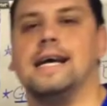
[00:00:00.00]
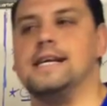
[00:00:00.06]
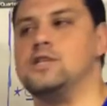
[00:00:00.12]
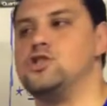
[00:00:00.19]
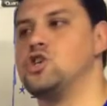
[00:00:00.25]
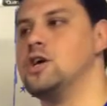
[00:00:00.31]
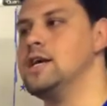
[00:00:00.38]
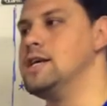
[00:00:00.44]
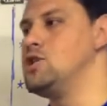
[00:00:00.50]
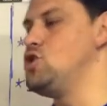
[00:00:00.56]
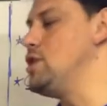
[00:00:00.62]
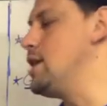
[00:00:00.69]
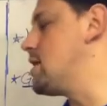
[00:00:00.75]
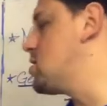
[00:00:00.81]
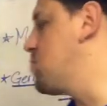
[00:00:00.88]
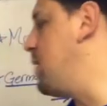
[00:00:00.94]
age. She
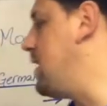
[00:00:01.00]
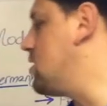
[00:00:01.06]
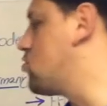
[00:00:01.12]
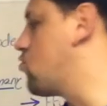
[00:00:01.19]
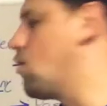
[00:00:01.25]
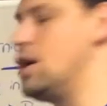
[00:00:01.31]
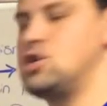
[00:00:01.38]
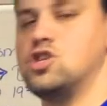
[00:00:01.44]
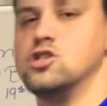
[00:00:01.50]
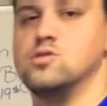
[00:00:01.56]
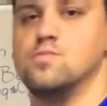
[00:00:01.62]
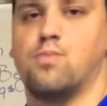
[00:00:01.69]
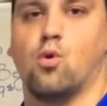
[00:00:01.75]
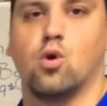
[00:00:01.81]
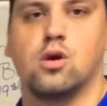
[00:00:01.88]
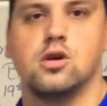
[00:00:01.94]
expands Russia's
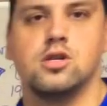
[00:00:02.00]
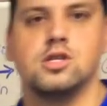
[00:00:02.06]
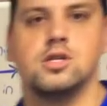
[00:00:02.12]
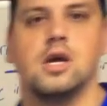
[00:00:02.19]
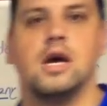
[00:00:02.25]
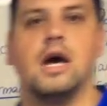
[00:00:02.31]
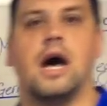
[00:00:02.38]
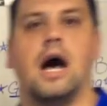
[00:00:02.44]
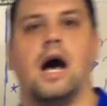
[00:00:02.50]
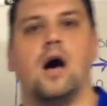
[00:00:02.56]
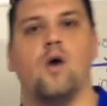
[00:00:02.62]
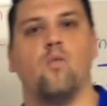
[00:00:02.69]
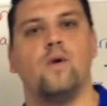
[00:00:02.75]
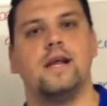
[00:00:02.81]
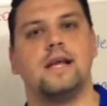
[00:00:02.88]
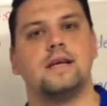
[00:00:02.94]
borders,
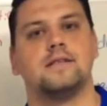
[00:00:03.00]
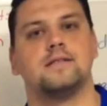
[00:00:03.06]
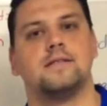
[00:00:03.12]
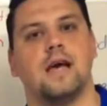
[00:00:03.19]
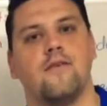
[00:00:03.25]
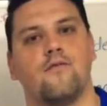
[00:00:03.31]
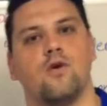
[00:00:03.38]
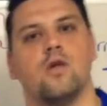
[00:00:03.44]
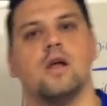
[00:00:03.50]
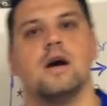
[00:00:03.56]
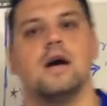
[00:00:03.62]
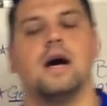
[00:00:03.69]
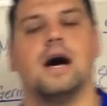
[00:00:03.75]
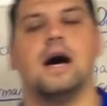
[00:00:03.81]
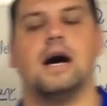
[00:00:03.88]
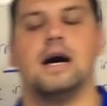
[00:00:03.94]
winning several
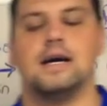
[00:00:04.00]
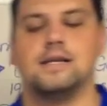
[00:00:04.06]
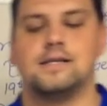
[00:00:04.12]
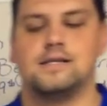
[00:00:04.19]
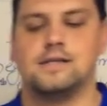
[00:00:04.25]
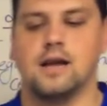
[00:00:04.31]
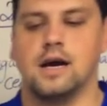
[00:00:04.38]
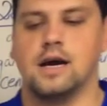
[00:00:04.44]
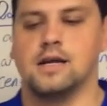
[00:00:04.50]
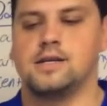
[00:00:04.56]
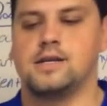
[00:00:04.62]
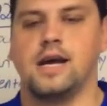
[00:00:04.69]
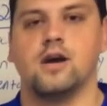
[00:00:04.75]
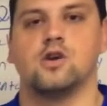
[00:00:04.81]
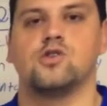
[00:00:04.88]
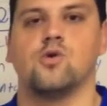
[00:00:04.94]

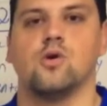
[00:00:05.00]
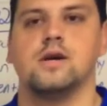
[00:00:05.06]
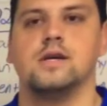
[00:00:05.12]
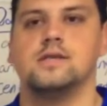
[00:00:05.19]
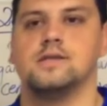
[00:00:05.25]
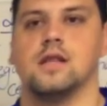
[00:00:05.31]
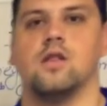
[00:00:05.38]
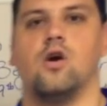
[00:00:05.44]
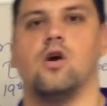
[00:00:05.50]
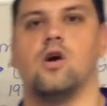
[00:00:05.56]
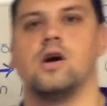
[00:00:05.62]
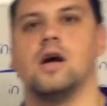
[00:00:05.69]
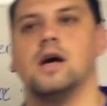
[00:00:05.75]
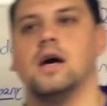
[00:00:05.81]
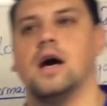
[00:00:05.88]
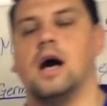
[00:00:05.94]
territories
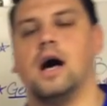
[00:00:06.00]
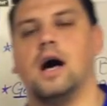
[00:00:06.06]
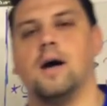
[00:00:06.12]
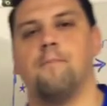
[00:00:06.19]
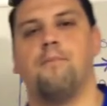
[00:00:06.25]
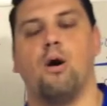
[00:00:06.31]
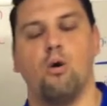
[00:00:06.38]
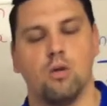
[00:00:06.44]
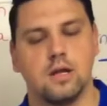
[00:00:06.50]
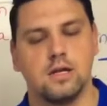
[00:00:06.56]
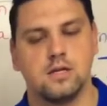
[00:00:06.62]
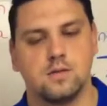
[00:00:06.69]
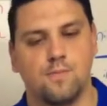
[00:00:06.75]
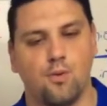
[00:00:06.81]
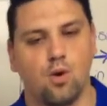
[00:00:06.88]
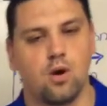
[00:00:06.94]
along
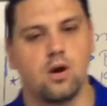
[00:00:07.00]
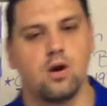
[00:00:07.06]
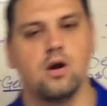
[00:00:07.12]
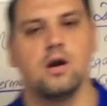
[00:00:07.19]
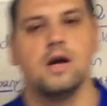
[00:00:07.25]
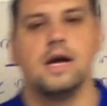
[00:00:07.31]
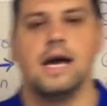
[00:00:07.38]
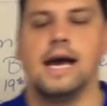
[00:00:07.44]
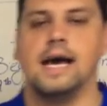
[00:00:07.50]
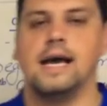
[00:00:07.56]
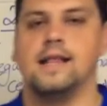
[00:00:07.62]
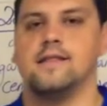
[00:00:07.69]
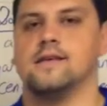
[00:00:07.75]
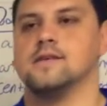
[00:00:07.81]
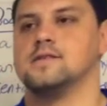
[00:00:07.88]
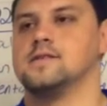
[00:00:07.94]
Poland's border
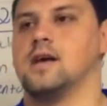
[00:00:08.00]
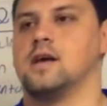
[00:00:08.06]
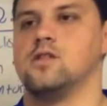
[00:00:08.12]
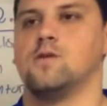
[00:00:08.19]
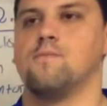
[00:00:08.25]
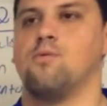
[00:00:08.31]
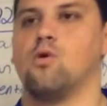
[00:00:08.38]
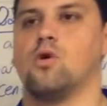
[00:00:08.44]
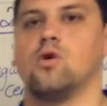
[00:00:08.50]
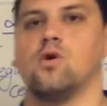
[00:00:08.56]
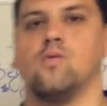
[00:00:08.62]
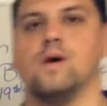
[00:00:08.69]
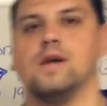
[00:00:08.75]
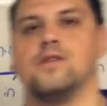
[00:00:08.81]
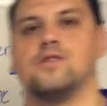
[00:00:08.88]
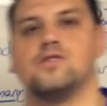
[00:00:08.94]
and the southern border
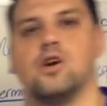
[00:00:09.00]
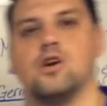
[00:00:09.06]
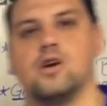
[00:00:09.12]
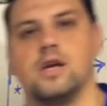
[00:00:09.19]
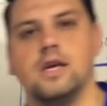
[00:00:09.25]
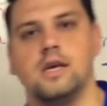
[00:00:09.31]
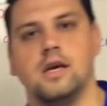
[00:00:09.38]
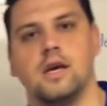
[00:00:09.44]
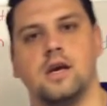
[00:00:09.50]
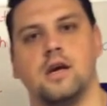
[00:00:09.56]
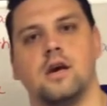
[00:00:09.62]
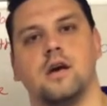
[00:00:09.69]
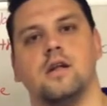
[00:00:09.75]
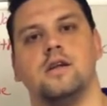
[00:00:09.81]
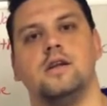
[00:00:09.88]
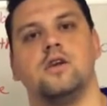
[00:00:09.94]
with Turkey
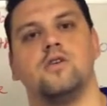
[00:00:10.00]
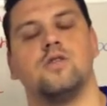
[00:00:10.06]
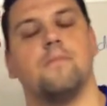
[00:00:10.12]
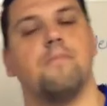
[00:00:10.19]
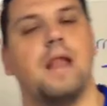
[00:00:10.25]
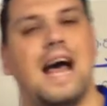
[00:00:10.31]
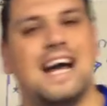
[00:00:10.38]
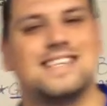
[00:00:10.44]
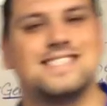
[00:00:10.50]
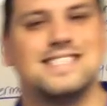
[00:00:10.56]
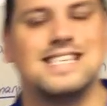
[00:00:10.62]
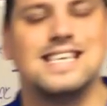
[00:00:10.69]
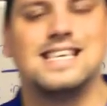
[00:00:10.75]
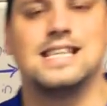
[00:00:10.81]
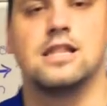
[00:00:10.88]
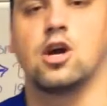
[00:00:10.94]
near the Black
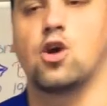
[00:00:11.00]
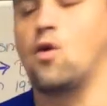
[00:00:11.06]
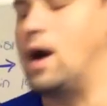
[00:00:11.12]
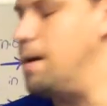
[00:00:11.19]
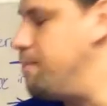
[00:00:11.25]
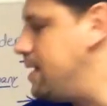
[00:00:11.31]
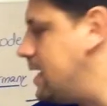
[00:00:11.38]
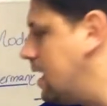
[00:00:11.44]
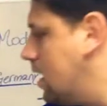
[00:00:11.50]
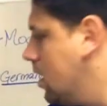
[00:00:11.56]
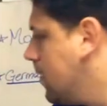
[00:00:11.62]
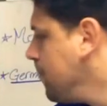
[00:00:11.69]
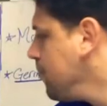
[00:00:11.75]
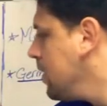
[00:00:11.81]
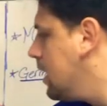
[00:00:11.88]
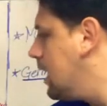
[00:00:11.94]
Sea and the Crimea.
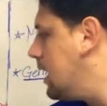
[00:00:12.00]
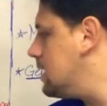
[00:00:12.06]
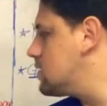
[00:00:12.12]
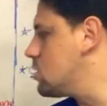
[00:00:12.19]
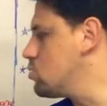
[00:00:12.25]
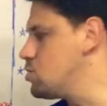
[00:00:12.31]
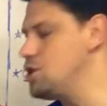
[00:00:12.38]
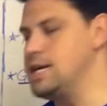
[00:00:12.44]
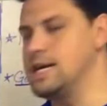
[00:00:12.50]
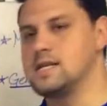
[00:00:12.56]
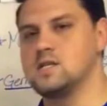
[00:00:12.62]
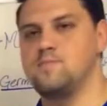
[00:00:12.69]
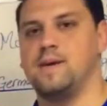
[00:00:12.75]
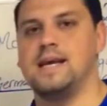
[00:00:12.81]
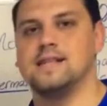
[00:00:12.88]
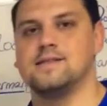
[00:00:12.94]
And so she
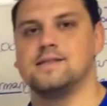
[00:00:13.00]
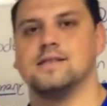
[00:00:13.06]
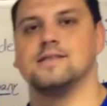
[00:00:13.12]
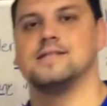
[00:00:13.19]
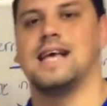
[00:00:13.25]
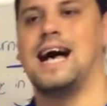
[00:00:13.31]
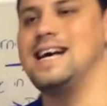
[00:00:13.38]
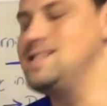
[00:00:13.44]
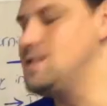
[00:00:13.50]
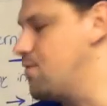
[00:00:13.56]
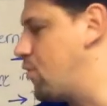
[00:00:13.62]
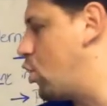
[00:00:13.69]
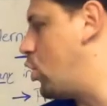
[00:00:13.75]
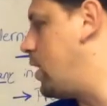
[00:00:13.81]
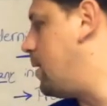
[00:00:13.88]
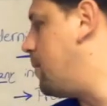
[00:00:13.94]
expands the size of
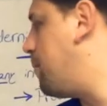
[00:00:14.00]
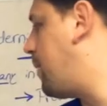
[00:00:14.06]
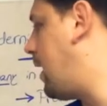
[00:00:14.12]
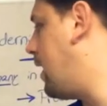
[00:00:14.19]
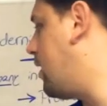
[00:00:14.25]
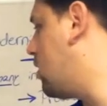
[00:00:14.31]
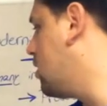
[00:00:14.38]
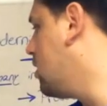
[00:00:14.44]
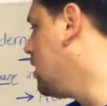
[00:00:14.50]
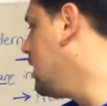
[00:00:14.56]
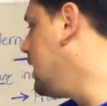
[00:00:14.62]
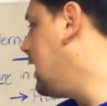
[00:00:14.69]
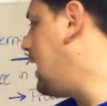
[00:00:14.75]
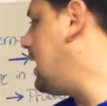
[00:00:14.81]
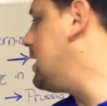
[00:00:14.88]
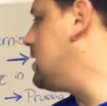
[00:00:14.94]
her empire,
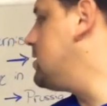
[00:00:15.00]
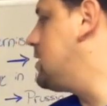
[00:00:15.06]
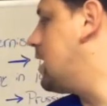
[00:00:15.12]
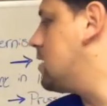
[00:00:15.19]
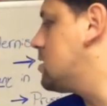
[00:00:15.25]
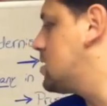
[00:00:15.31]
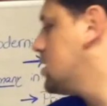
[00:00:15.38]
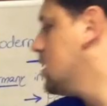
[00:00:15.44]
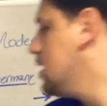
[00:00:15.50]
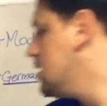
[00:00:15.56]
and thus